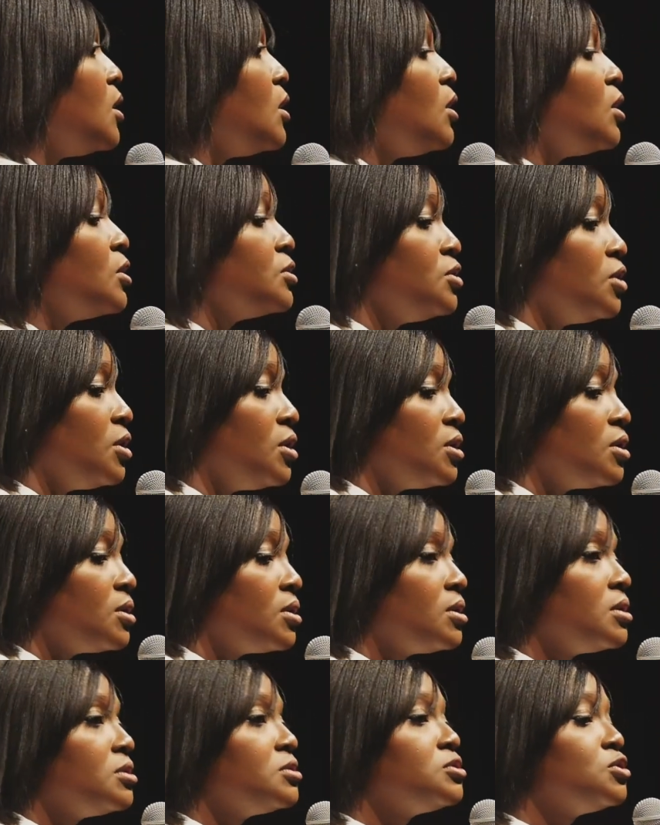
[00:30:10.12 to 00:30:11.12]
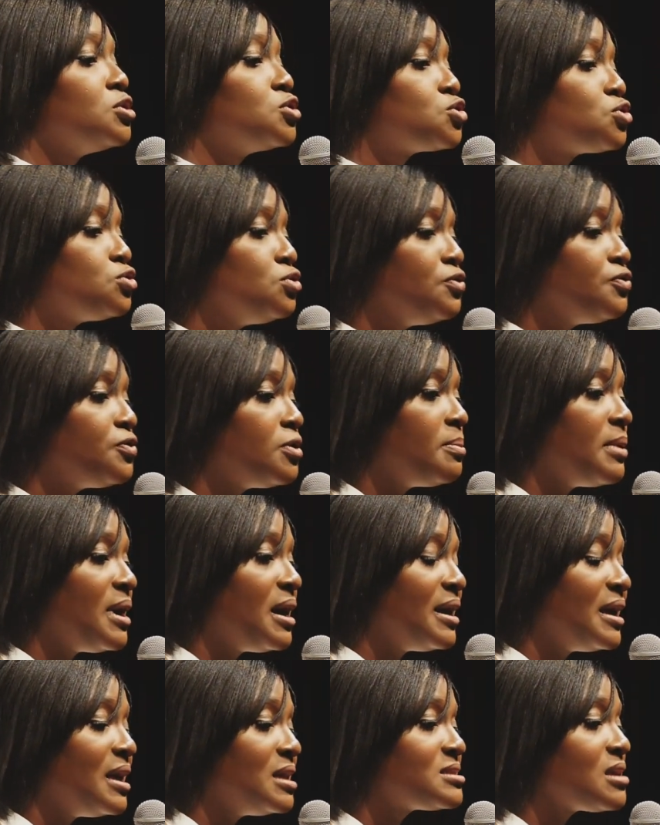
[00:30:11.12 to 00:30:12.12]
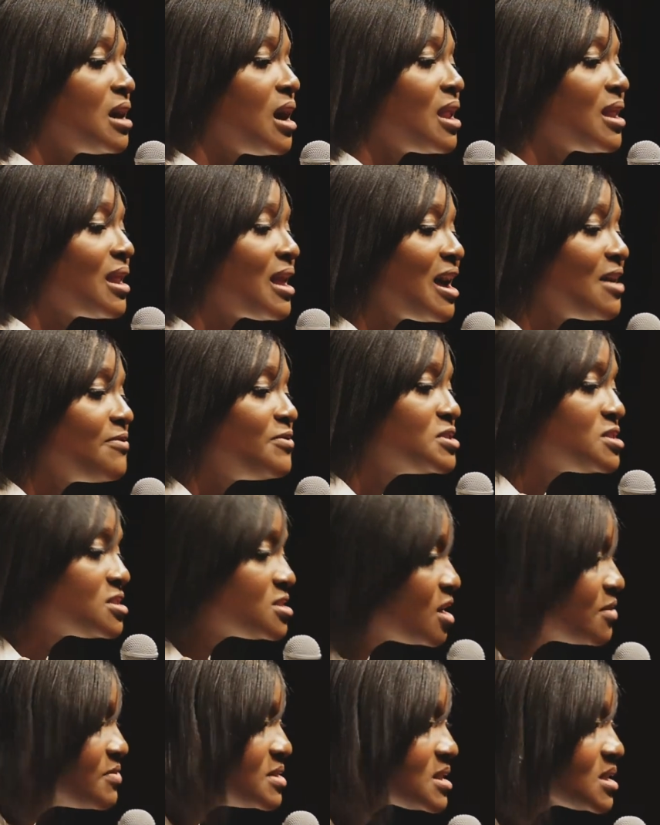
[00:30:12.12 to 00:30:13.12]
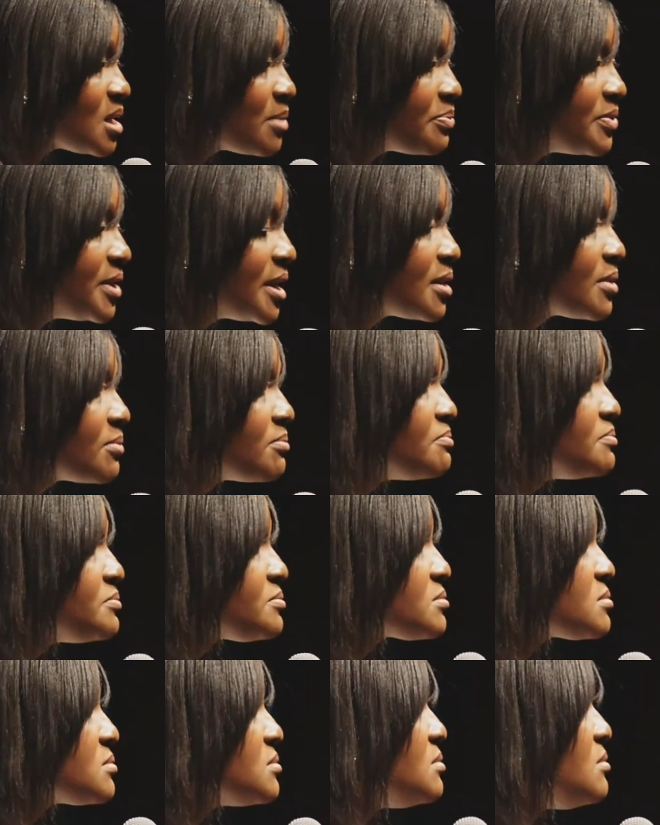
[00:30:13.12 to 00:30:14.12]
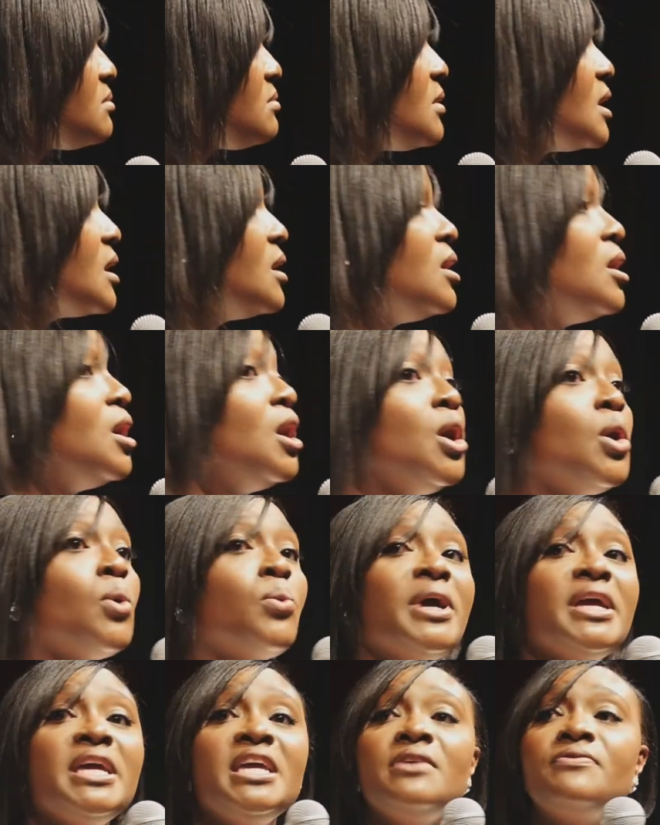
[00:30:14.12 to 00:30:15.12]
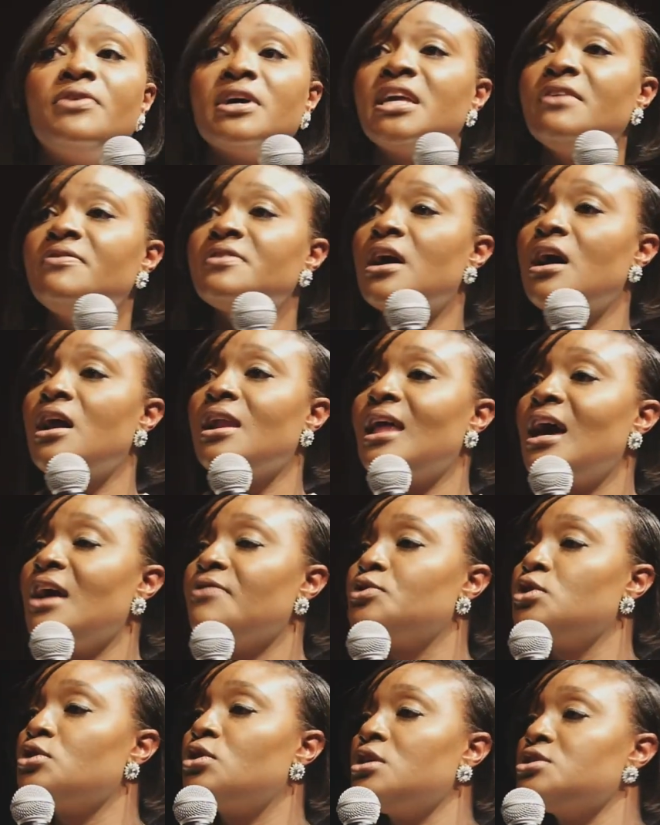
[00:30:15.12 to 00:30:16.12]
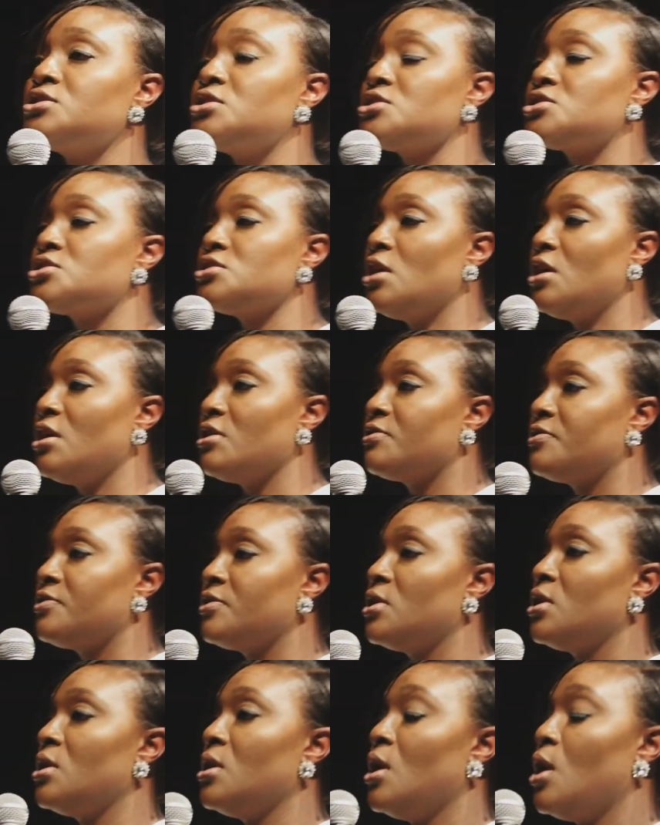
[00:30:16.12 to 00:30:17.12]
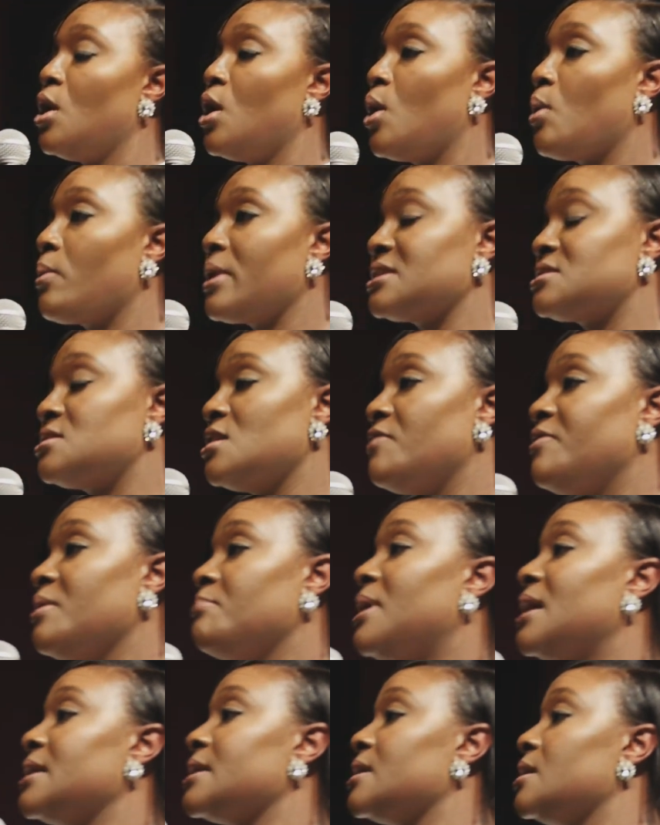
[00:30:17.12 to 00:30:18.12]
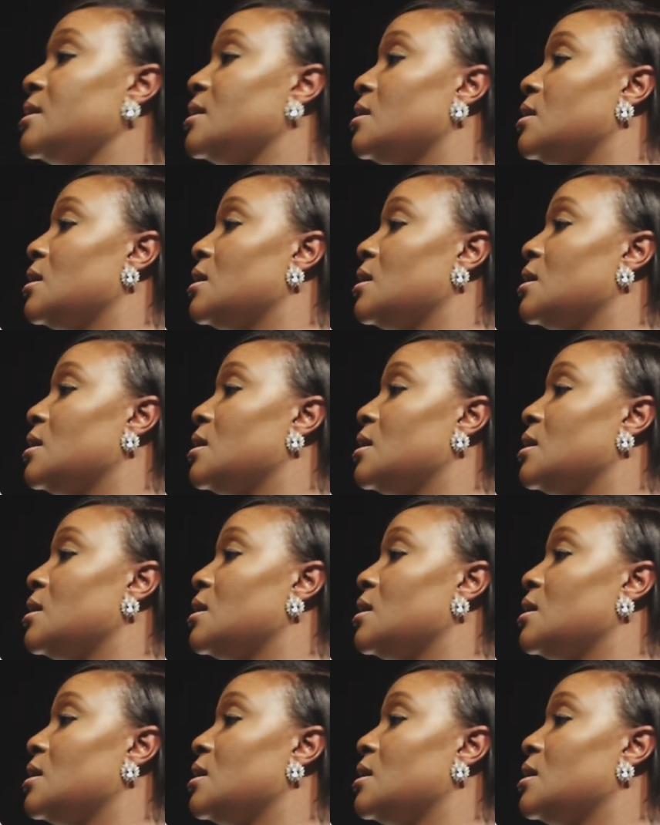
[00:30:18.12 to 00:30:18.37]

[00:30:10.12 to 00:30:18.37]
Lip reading: or not, the truth about it is that our life is serving something. We're either giving our life to God to serve, or we're serving money.